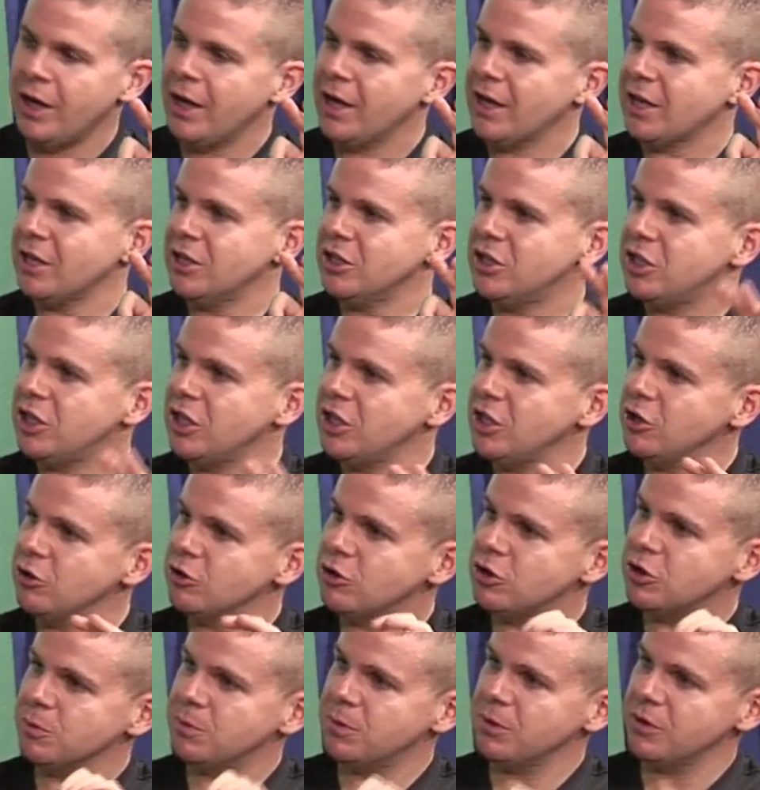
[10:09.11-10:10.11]
continues
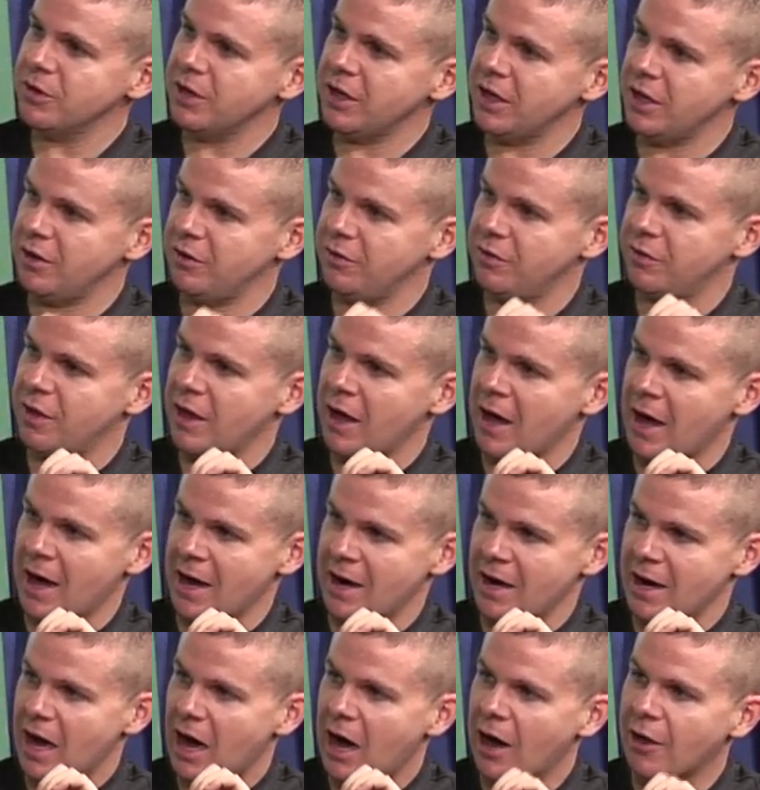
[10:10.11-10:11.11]
to believe
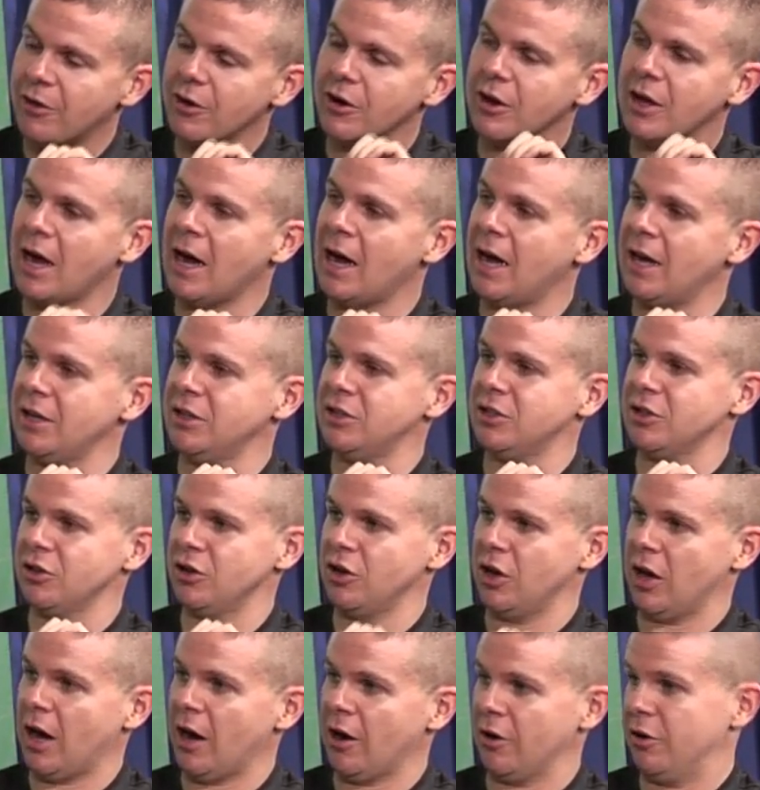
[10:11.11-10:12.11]
that other guys
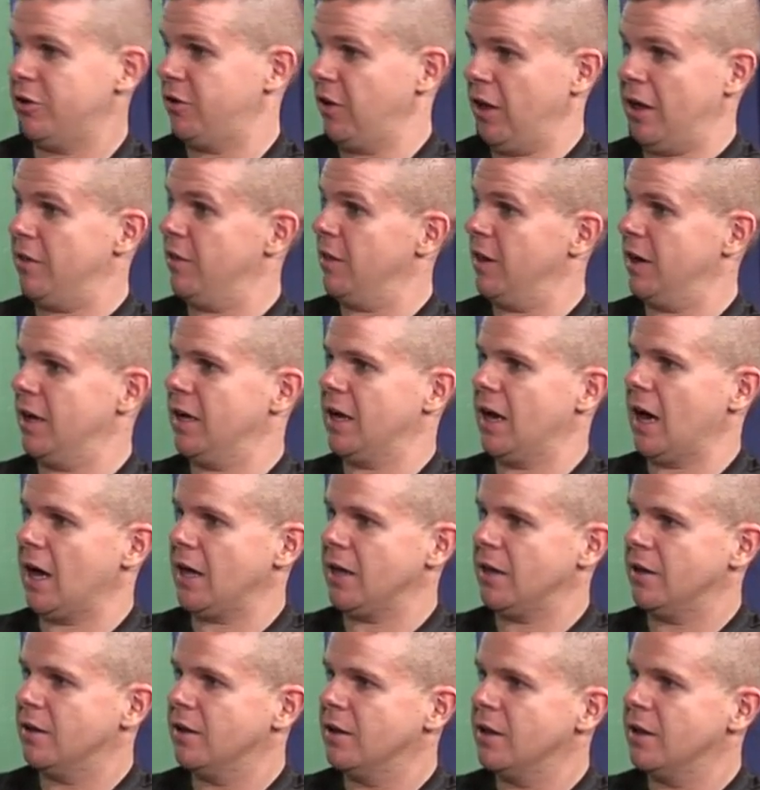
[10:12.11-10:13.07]
are, are his eighth inning guy.